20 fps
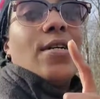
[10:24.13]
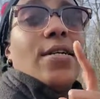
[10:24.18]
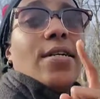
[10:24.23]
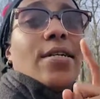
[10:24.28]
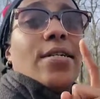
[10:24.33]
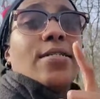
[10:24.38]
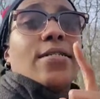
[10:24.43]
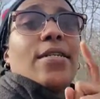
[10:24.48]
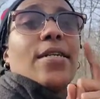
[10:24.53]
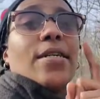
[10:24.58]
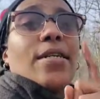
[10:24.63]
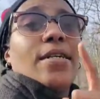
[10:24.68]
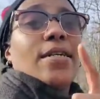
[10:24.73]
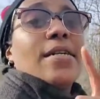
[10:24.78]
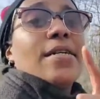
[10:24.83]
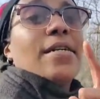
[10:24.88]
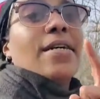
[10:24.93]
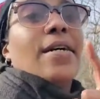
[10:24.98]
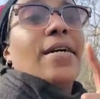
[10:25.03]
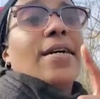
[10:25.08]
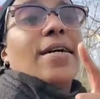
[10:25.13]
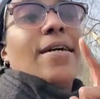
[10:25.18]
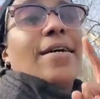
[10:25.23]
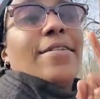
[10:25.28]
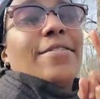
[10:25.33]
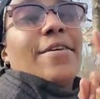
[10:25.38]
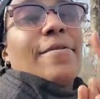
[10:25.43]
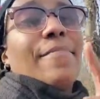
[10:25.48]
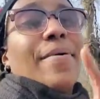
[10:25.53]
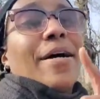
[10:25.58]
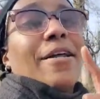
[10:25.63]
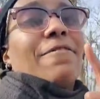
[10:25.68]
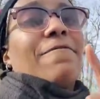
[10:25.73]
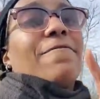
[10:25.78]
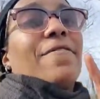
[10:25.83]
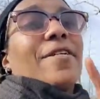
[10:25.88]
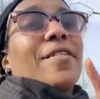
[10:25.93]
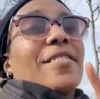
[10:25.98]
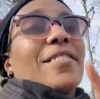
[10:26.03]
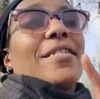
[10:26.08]
is the key to
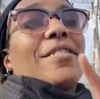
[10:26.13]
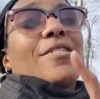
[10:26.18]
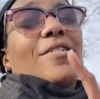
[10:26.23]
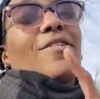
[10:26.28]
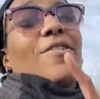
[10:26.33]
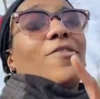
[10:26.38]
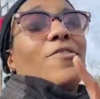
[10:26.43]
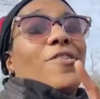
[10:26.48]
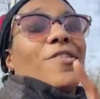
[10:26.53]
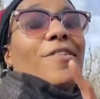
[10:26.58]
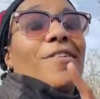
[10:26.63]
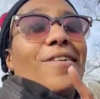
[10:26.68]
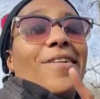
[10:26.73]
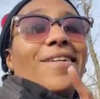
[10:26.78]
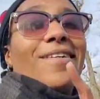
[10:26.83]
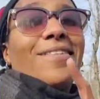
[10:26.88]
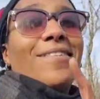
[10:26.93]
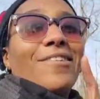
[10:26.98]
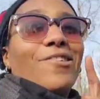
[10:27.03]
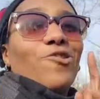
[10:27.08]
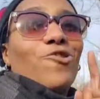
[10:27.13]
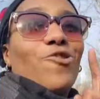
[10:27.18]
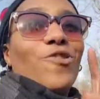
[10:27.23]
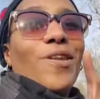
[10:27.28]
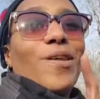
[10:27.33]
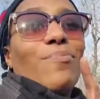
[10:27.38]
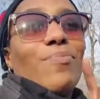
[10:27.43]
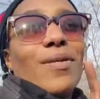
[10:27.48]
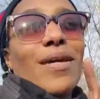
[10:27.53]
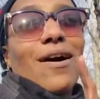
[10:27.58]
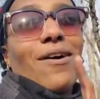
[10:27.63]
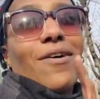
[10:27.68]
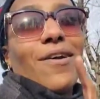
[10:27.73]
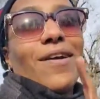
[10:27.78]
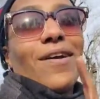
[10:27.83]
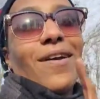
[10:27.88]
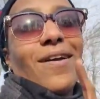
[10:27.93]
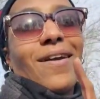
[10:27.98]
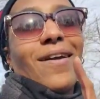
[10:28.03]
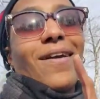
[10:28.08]
manifestation. So look, it's a little nippy out
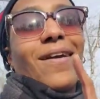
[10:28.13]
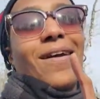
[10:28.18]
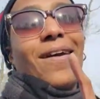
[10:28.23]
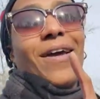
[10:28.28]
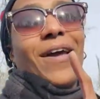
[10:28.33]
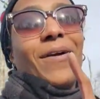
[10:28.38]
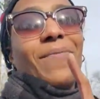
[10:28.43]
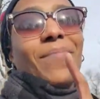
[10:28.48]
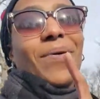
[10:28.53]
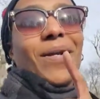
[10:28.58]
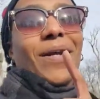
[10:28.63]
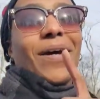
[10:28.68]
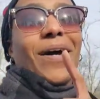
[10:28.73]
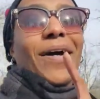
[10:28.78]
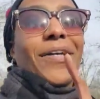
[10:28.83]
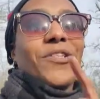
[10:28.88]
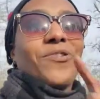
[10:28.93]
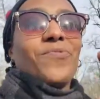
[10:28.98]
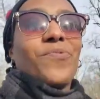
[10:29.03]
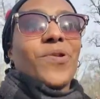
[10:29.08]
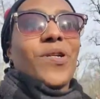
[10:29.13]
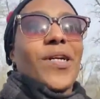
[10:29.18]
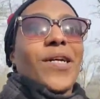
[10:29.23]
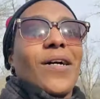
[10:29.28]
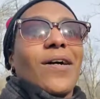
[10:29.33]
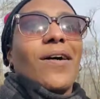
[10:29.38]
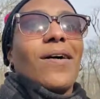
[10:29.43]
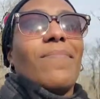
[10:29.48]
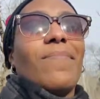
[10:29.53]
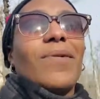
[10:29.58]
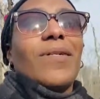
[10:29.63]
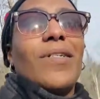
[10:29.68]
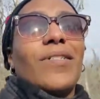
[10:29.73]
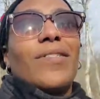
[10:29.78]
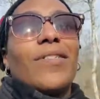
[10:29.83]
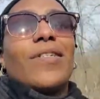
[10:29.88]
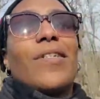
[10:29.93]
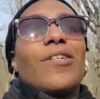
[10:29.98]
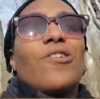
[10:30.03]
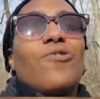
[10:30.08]
here, but I just wanted to come
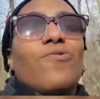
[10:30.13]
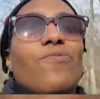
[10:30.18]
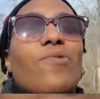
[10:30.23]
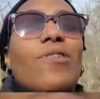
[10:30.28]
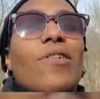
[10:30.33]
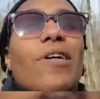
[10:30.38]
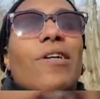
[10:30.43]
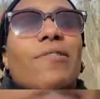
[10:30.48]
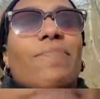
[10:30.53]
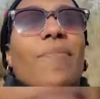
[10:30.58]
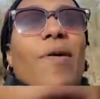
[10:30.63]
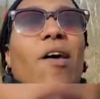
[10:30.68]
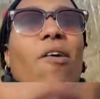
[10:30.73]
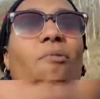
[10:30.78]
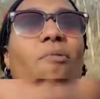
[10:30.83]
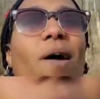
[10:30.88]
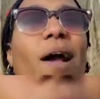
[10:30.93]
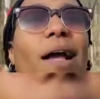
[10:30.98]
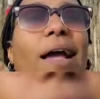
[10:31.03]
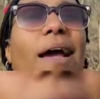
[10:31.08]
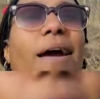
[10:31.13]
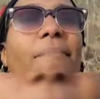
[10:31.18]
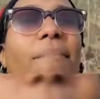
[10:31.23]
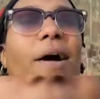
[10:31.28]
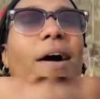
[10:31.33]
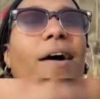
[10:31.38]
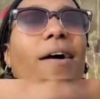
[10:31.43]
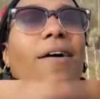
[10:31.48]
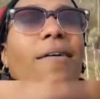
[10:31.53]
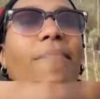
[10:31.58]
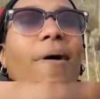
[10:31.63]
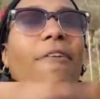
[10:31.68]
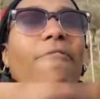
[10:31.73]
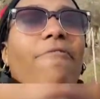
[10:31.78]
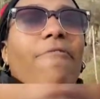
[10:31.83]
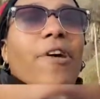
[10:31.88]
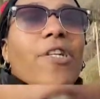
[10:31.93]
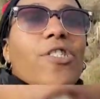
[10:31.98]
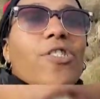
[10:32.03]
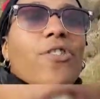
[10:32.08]
to these woods, man, where I got my
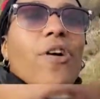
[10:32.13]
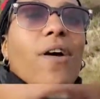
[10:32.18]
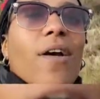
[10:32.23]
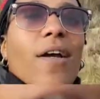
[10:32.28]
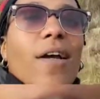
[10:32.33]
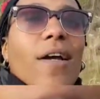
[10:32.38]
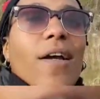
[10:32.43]
fresh start,